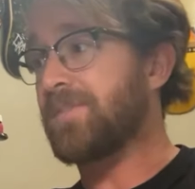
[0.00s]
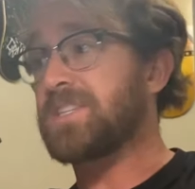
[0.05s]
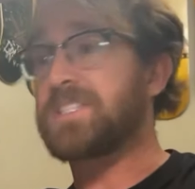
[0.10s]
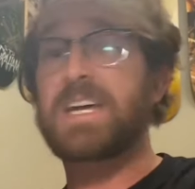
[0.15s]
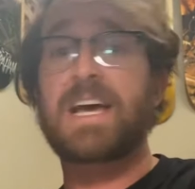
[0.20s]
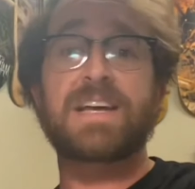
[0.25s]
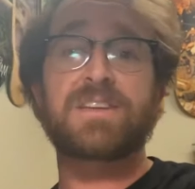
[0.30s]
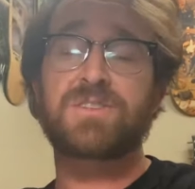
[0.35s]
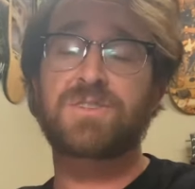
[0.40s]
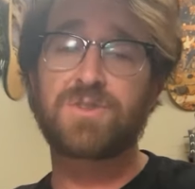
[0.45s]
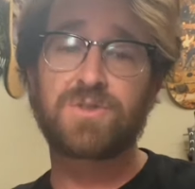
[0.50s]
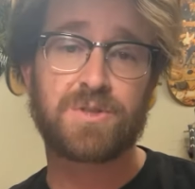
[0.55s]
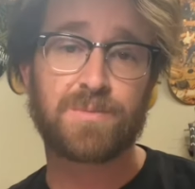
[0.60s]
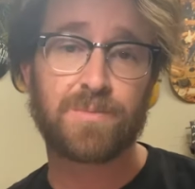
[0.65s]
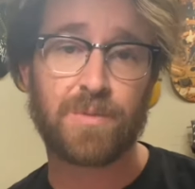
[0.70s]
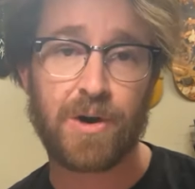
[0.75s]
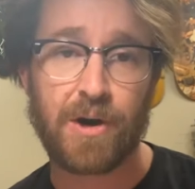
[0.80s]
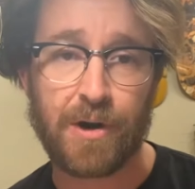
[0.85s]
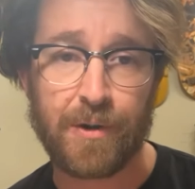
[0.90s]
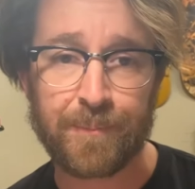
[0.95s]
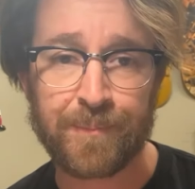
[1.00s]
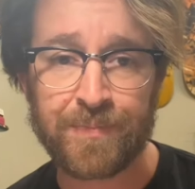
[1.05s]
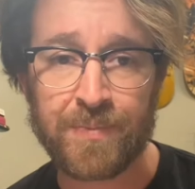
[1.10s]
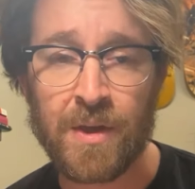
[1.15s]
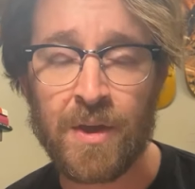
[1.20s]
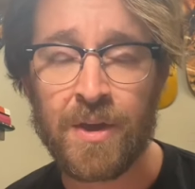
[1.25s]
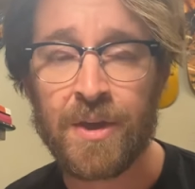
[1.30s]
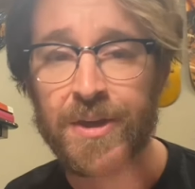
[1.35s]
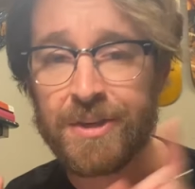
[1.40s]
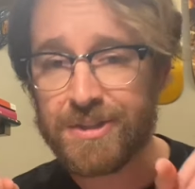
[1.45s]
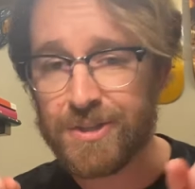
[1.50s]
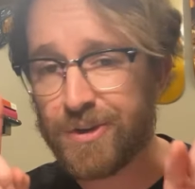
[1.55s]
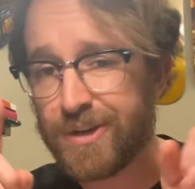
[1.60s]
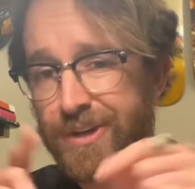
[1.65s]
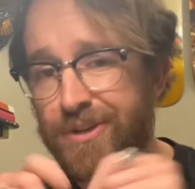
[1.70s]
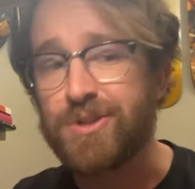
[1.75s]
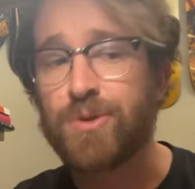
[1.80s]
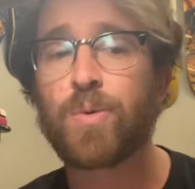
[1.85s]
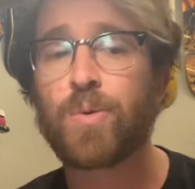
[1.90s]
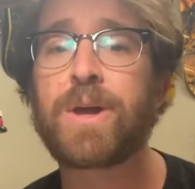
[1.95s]
test due tomorrow. So
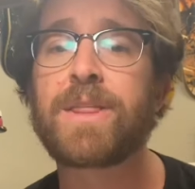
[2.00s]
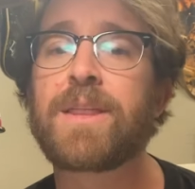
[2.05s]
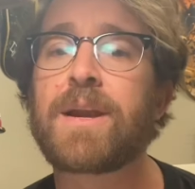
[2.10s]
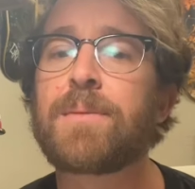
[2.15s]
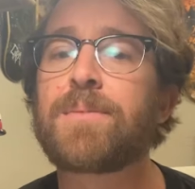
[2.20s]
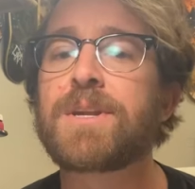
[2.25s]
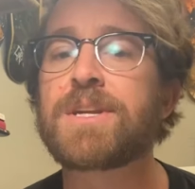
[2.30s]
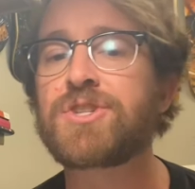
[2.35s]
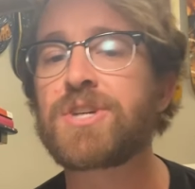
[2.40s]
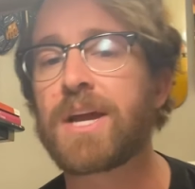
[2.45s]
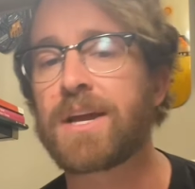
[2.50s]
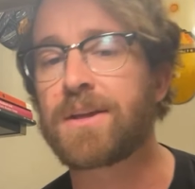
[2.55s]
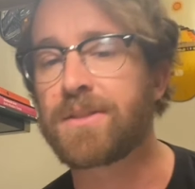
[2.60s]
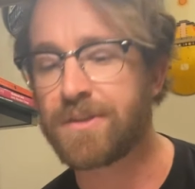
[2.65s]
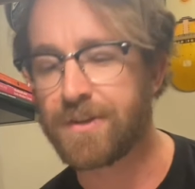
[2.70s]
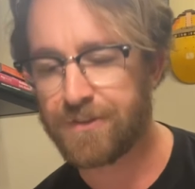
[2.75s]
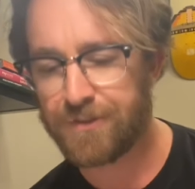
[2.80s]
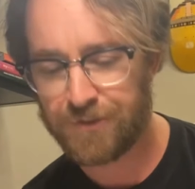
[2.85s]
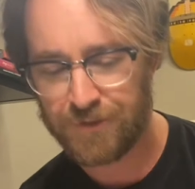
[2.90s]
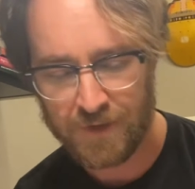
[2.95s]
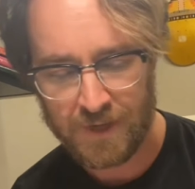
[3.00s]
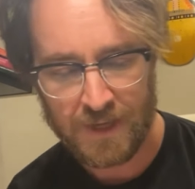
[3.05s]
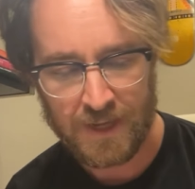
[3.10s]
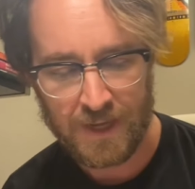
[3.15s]
here's the way that I'm going to check this.